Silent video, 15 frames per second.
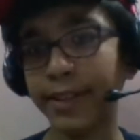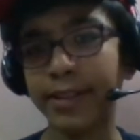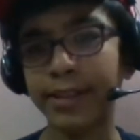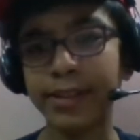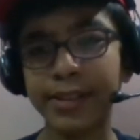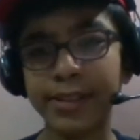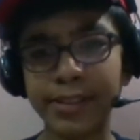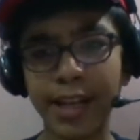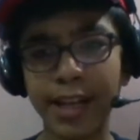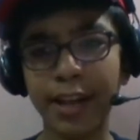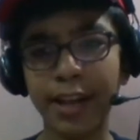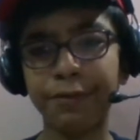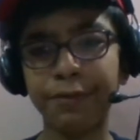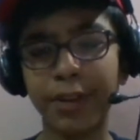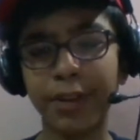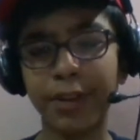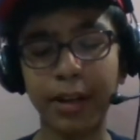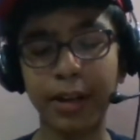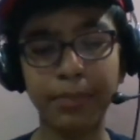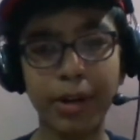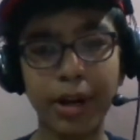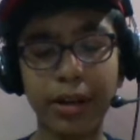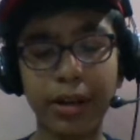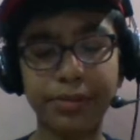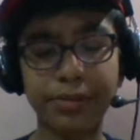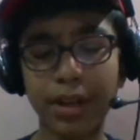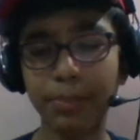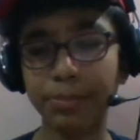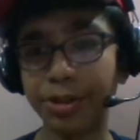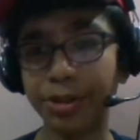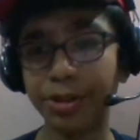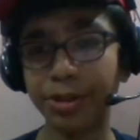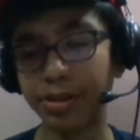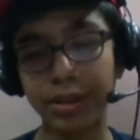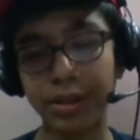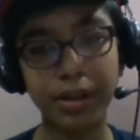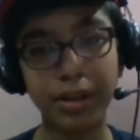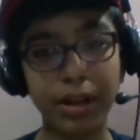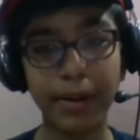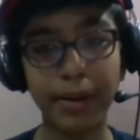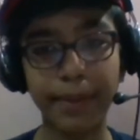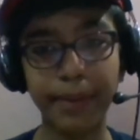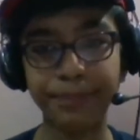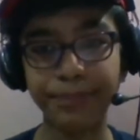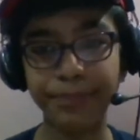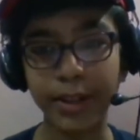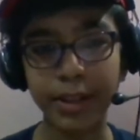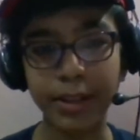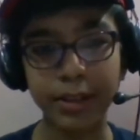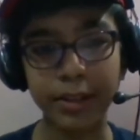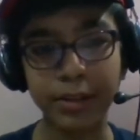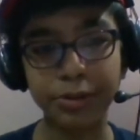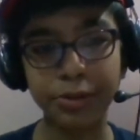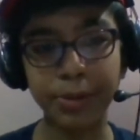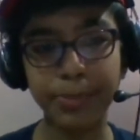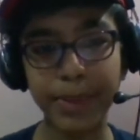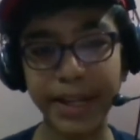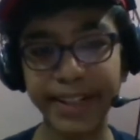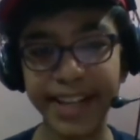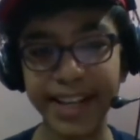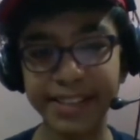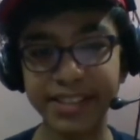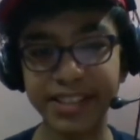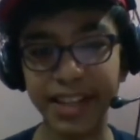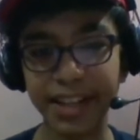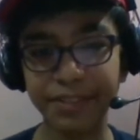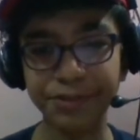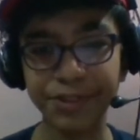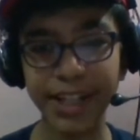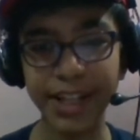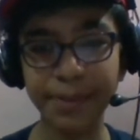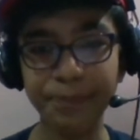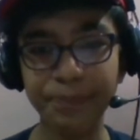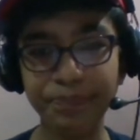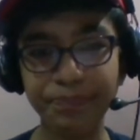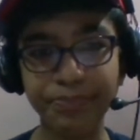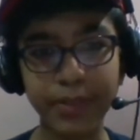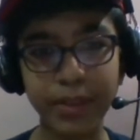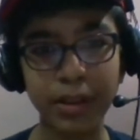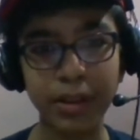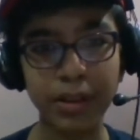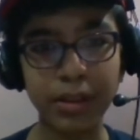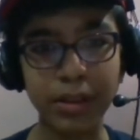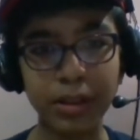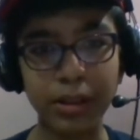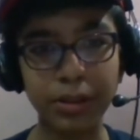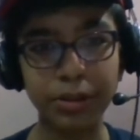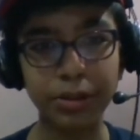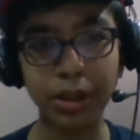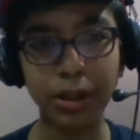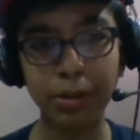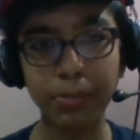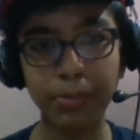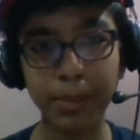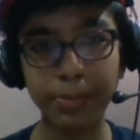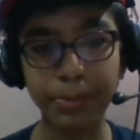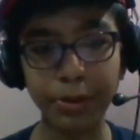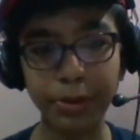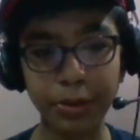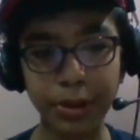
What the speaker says: saving. I'm just um, doing my king's safety. No, maybe okay,